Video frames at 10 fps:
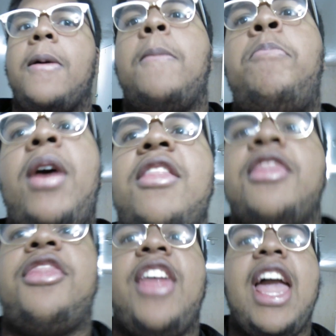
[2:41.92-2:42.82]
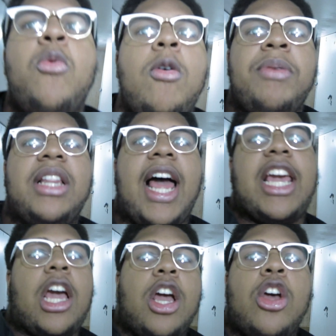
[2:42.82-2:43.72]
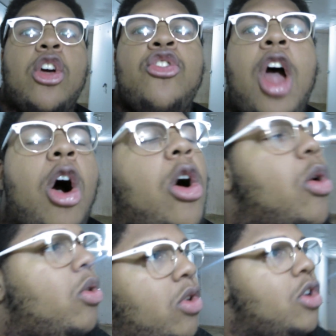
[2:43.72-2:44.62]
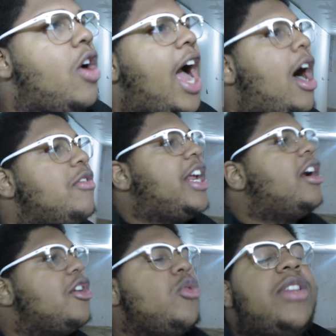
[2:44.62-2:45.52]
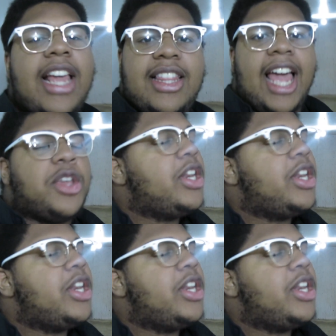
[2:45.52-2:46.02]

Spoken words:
But they will be like, no, how dare you date that?